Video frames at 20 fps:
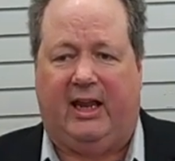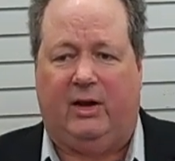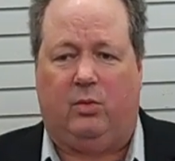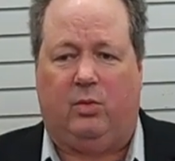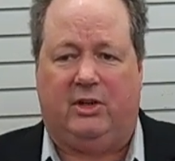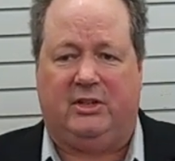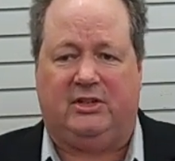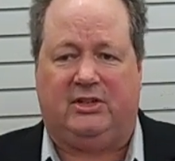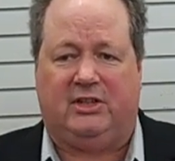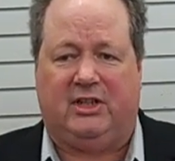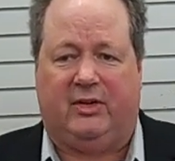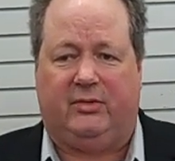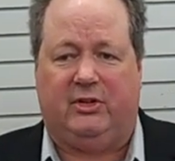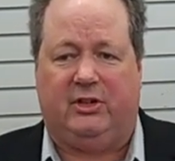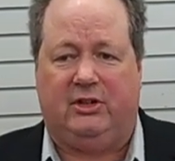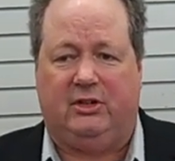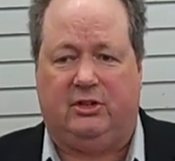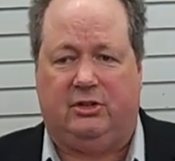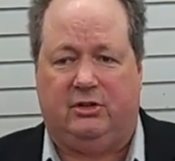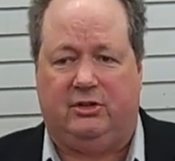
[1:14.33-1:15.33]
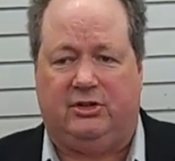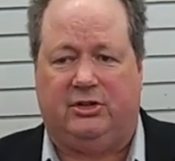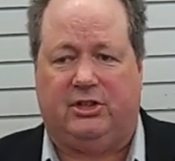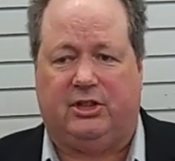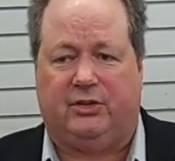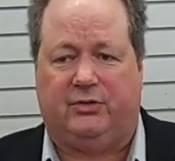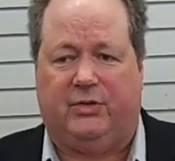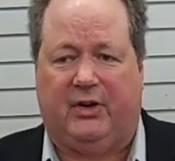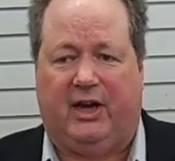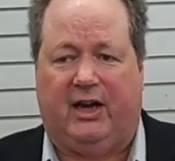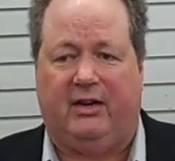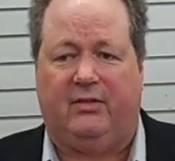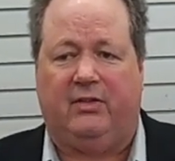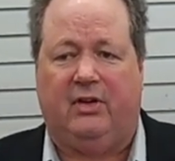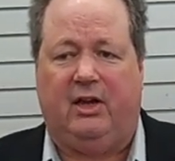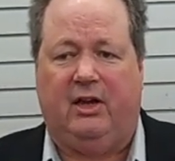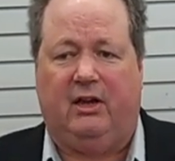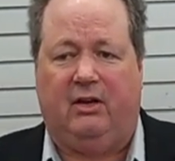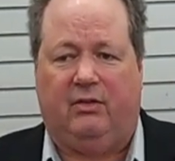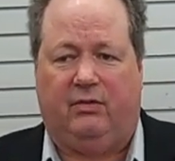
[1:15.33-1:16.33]

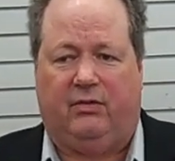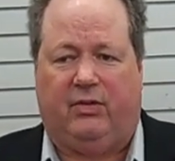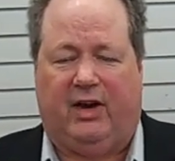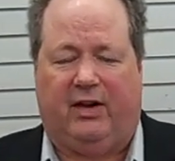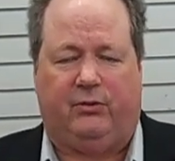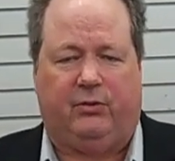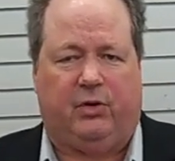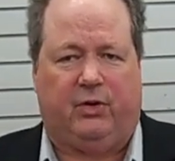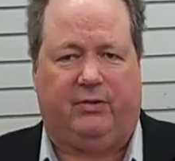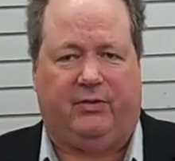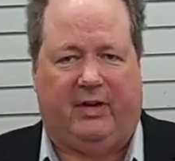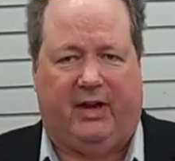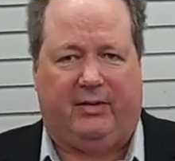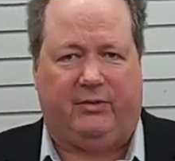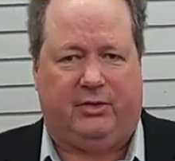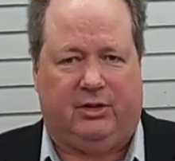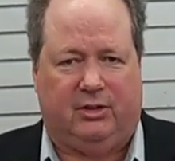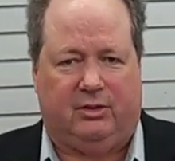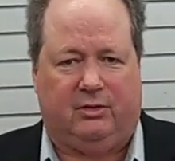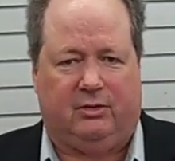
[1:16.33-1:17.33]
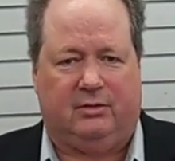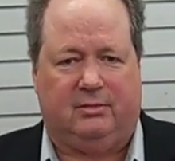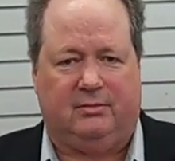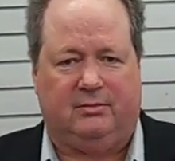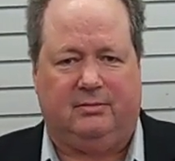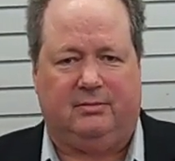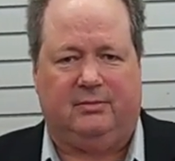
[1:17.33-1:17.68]
817-265-5452.